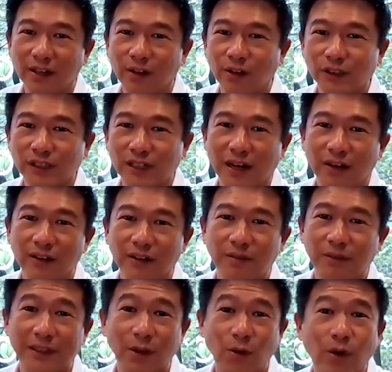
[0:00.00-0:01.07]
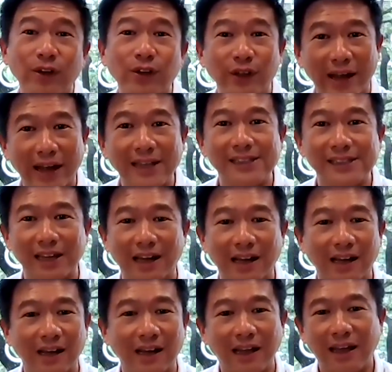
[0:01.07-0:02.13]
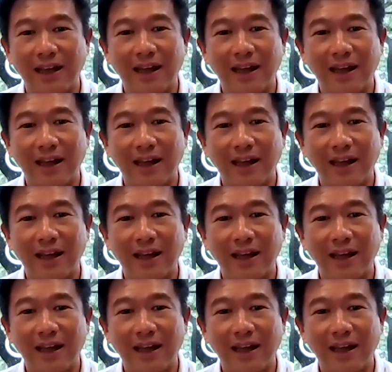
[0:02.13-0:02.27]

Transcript: lost count, but the one on EDSA,